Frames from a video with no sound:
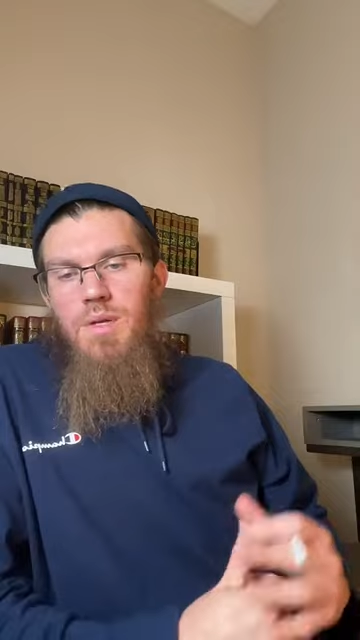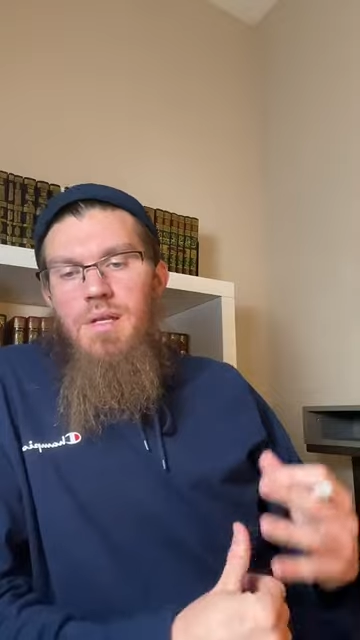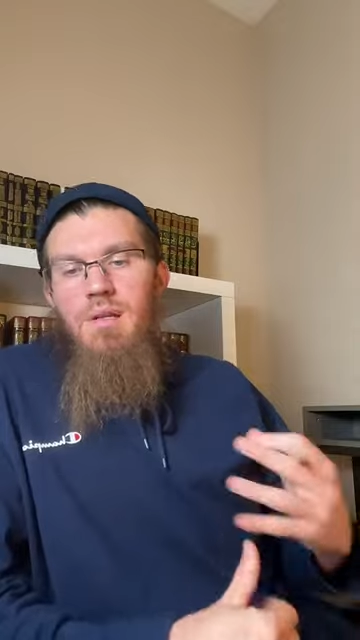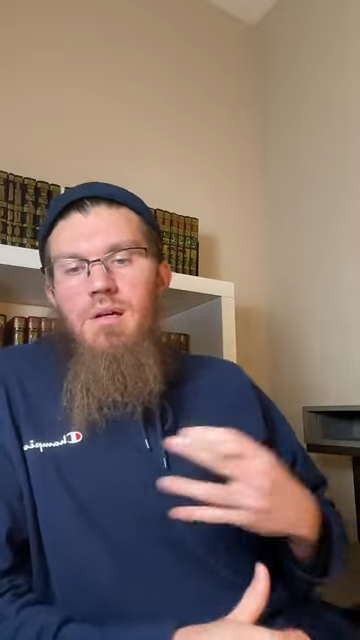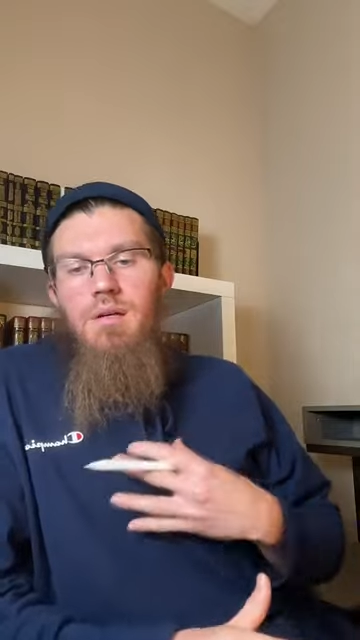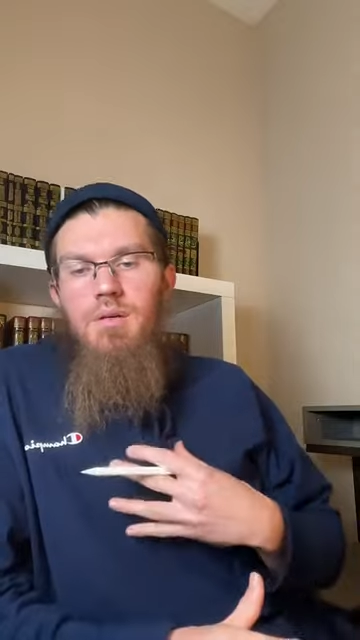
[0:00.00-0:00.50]

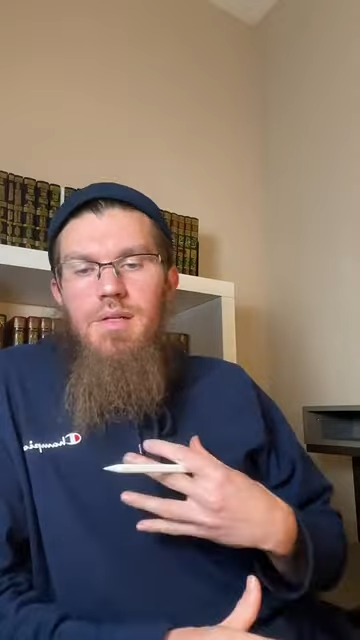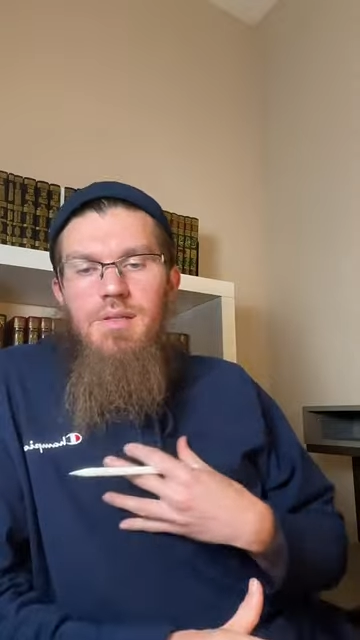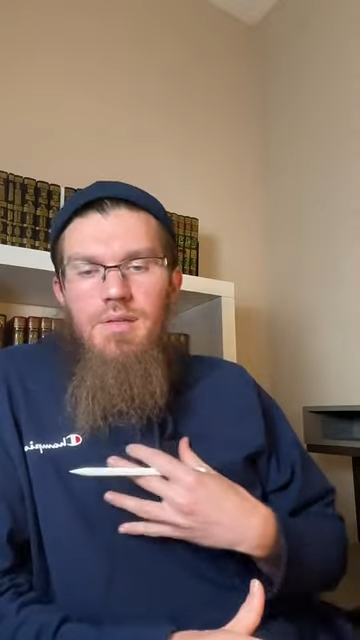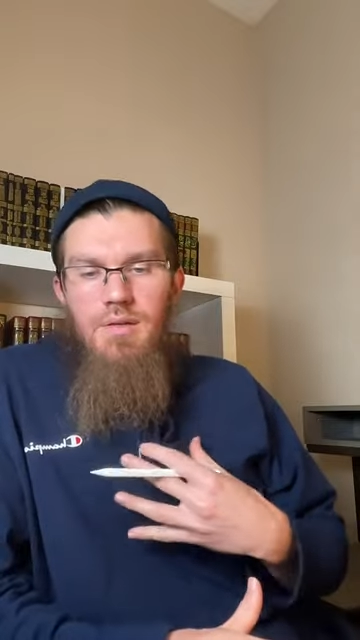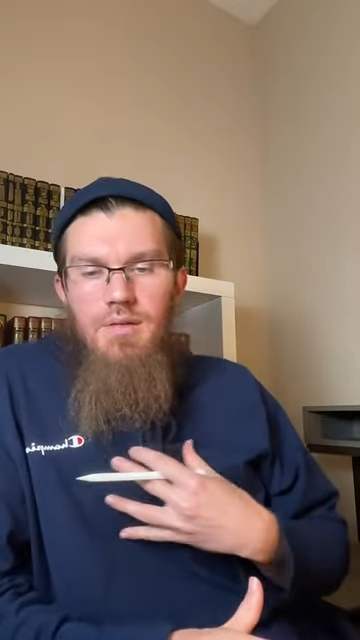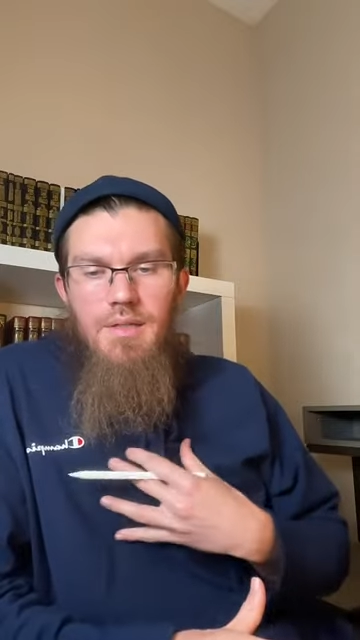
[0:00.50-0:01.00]
we know
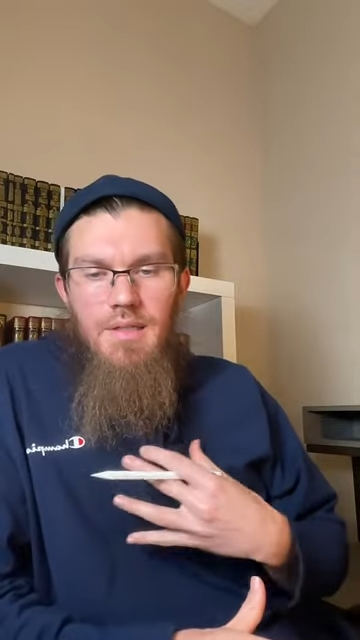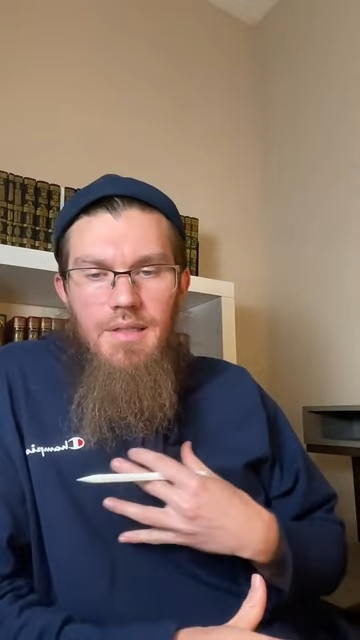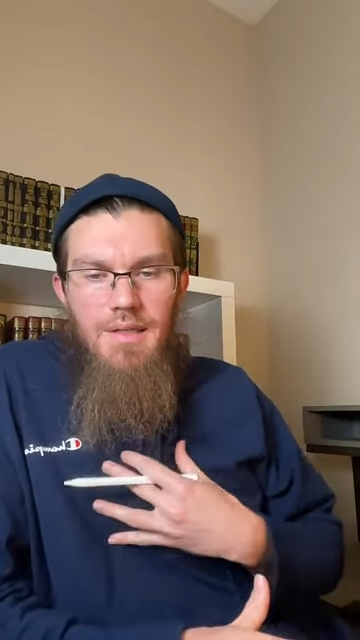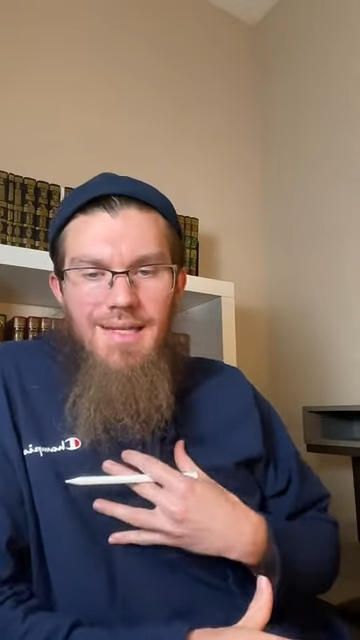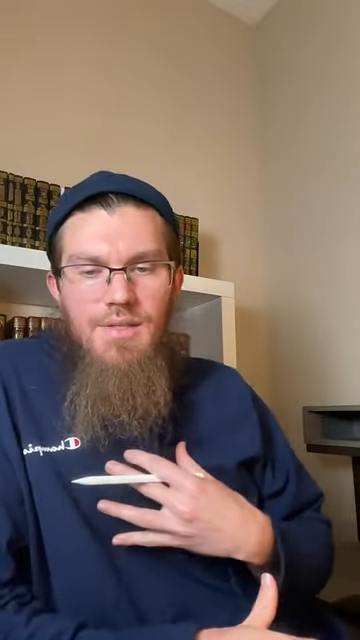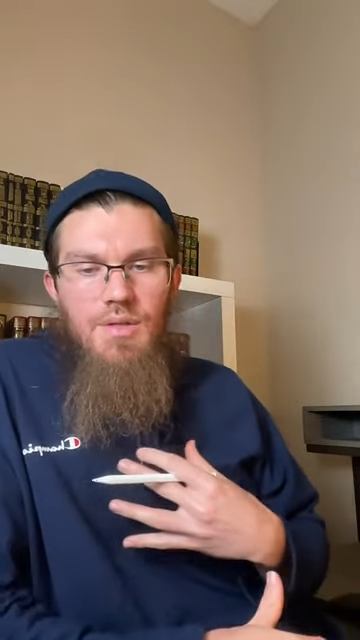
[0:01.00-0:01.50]

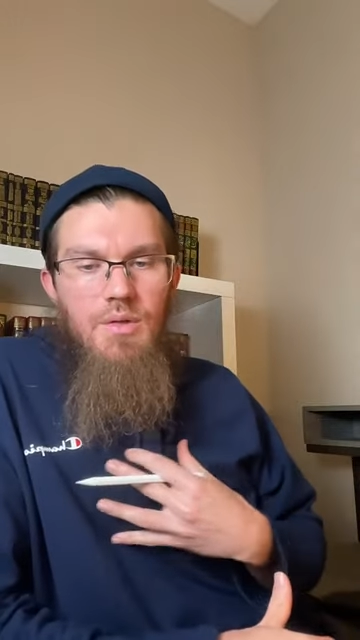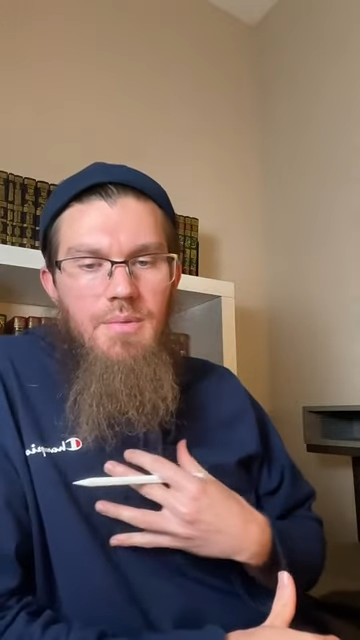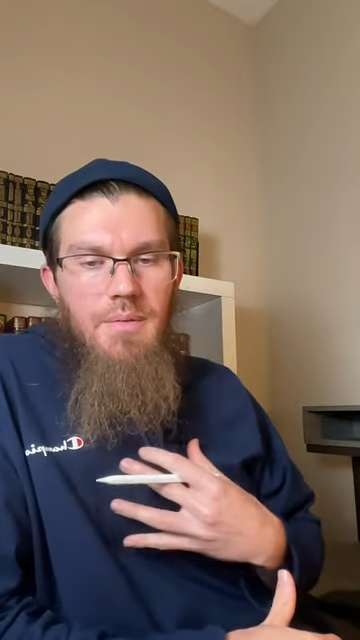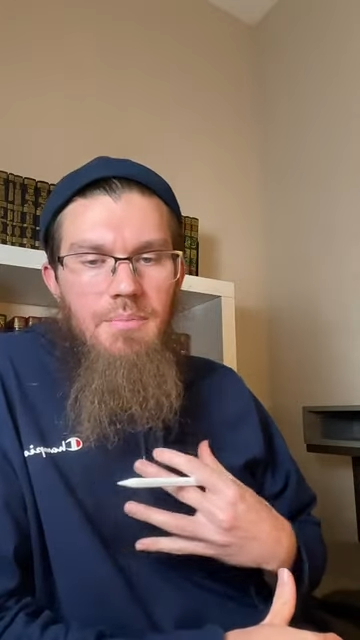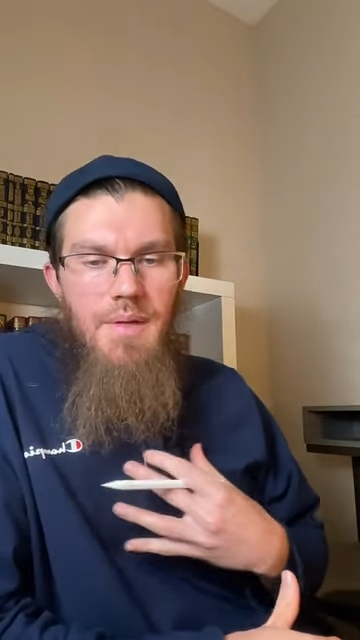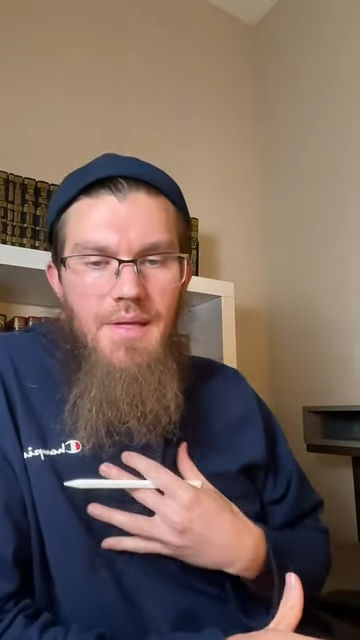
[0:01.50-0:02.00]
internally as
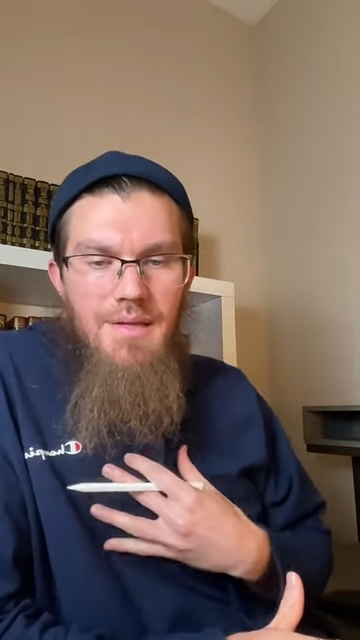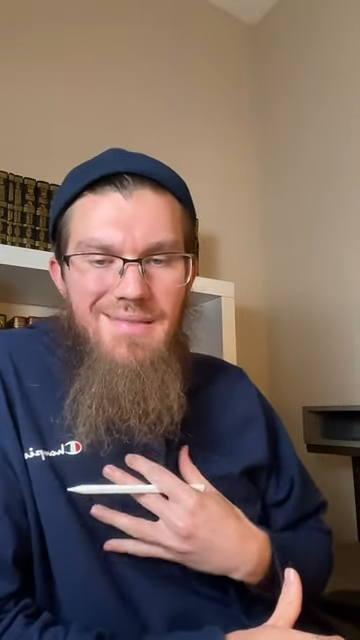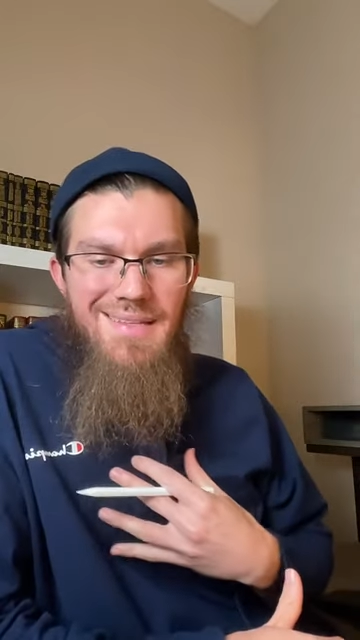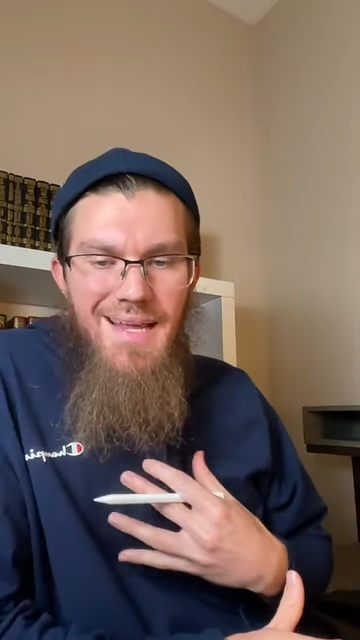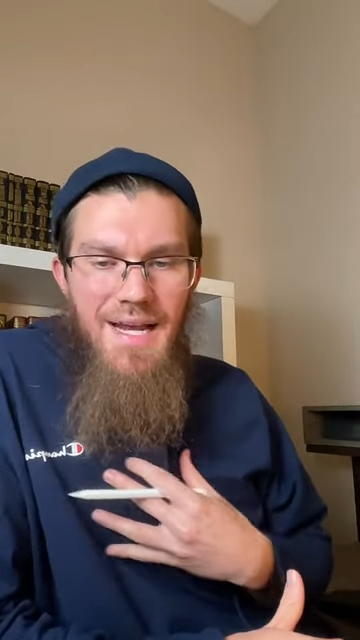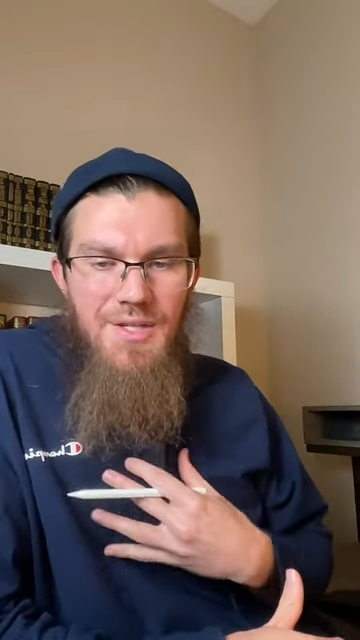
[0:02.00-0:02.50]
human
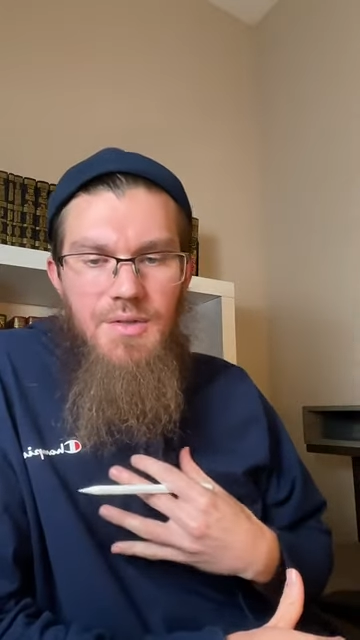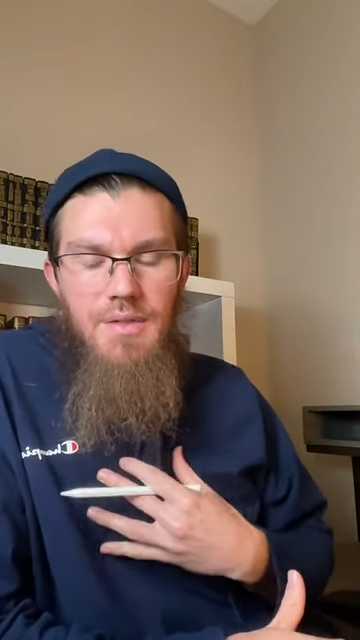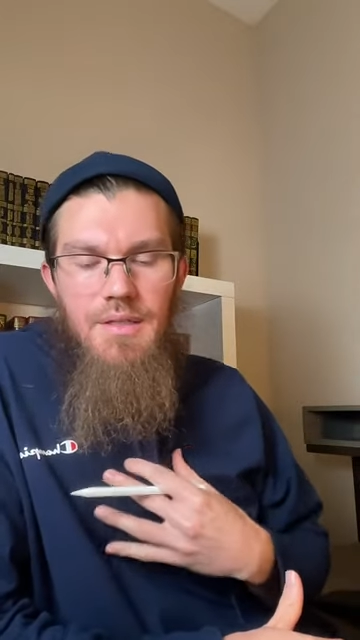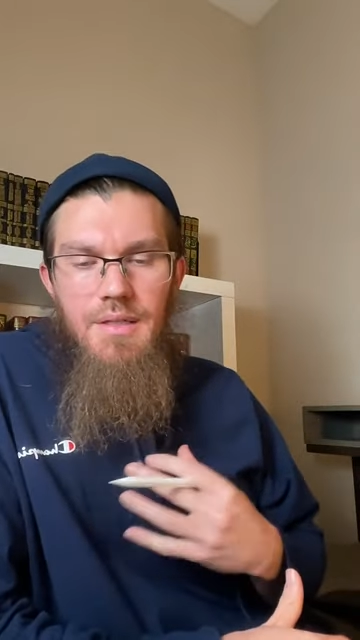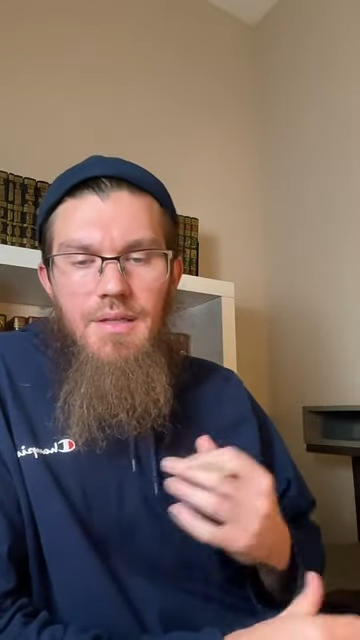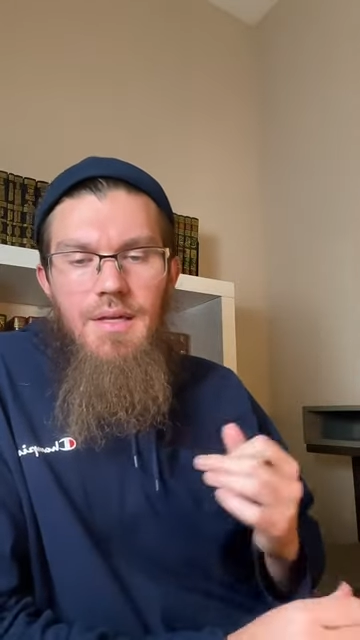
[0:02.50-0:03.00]
beings
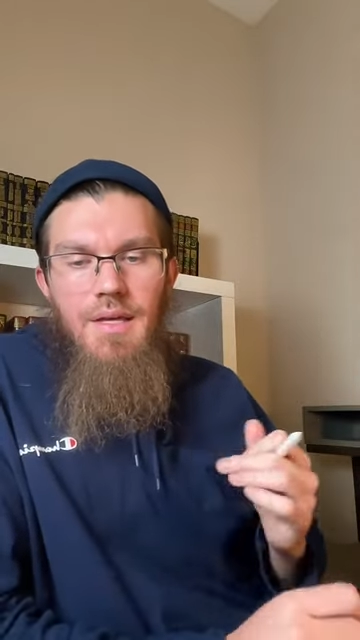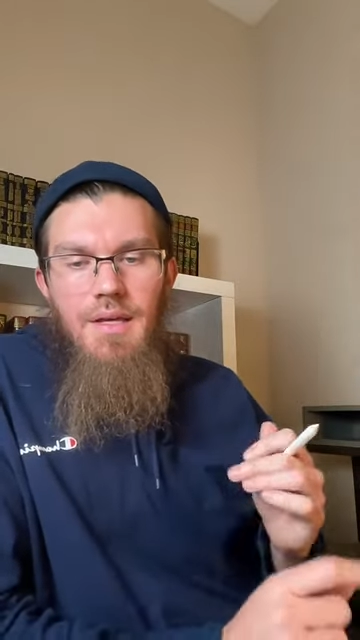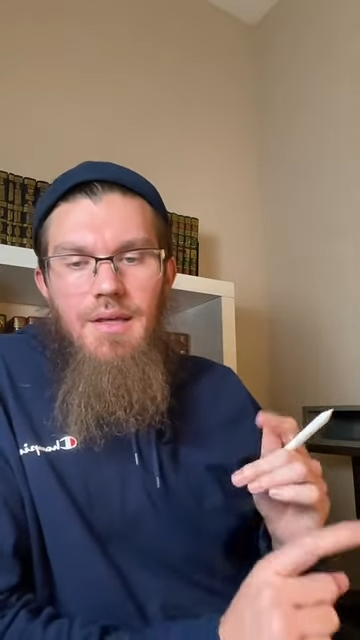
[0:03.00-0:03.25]
naturally